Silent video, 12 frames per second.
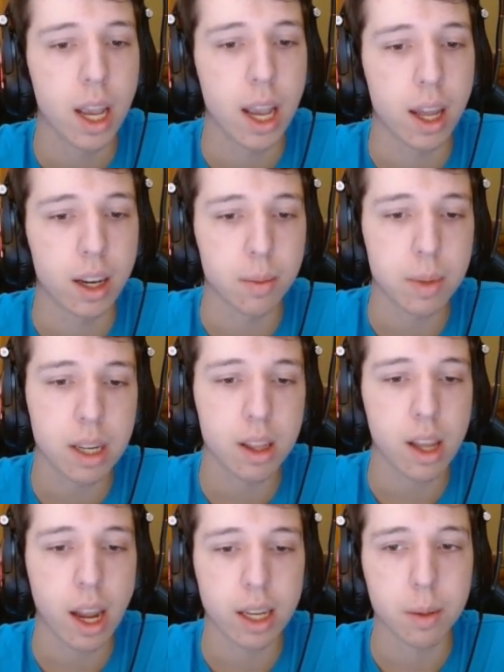and
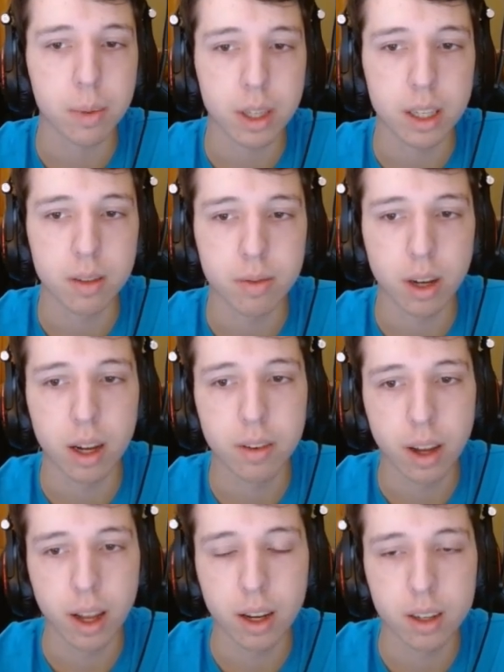immediately I can play
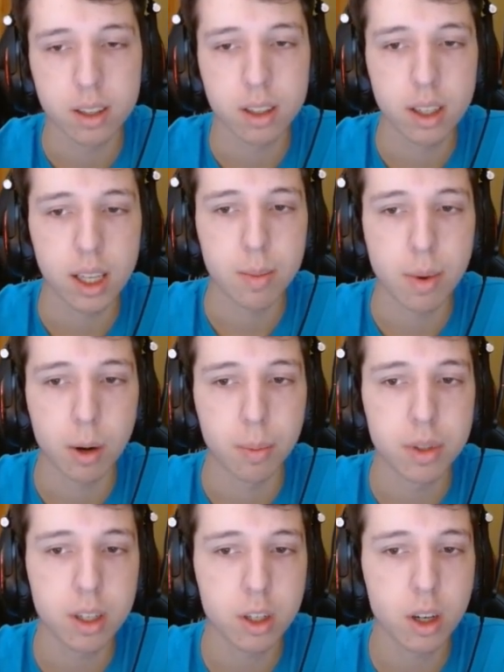e5 and get a better
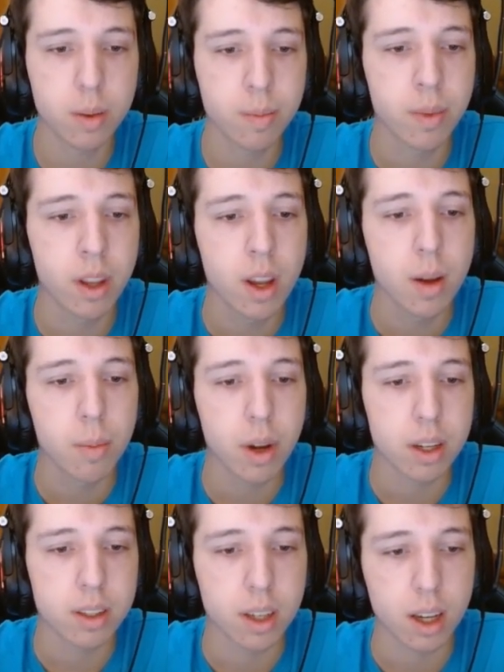position.
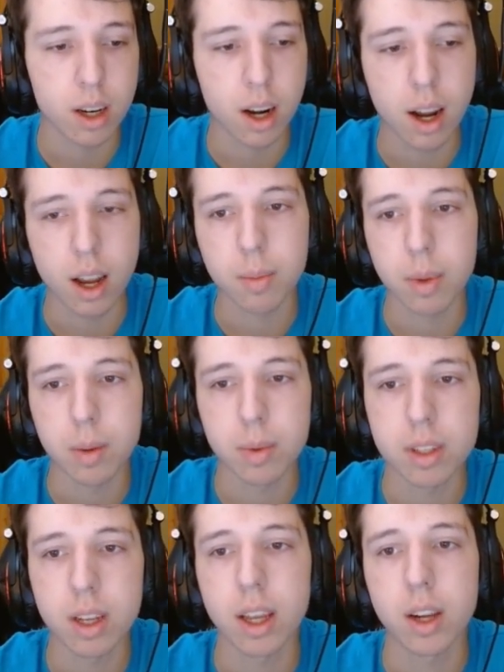But instead, I made a
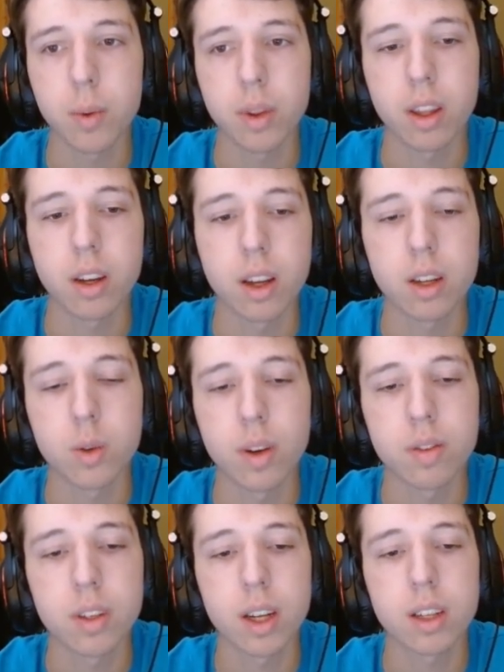mistake with knight to
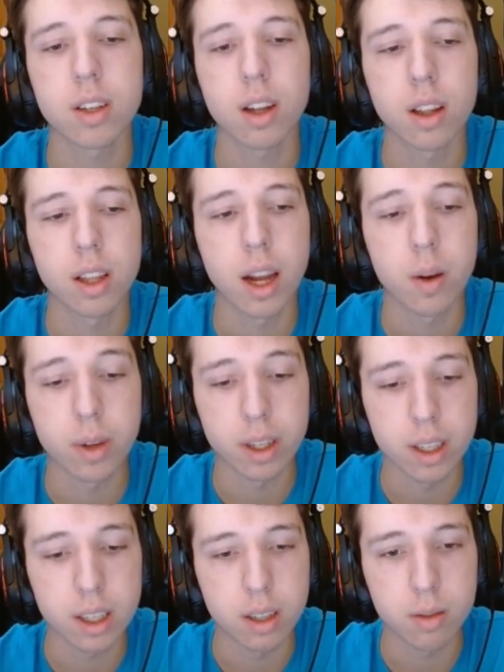f6,
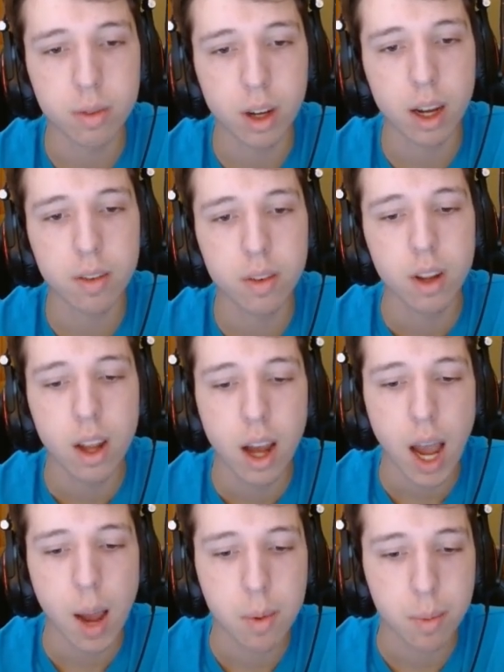allowing e5.
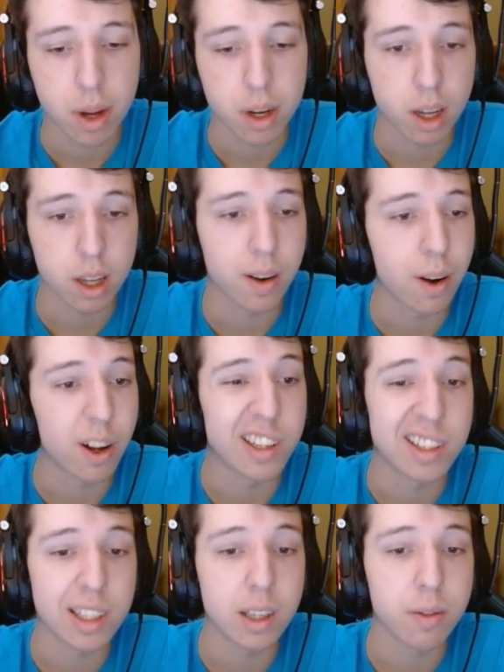I put my knight on
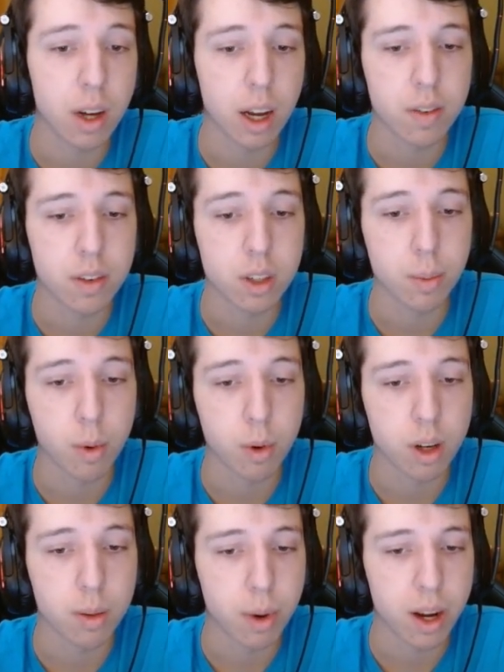d5,
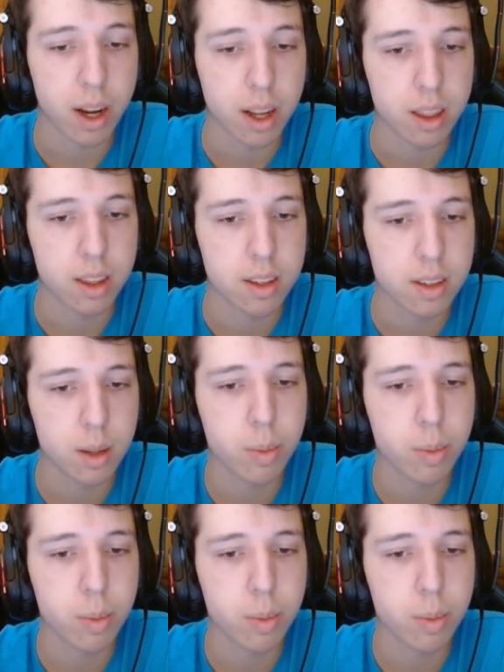supported by the c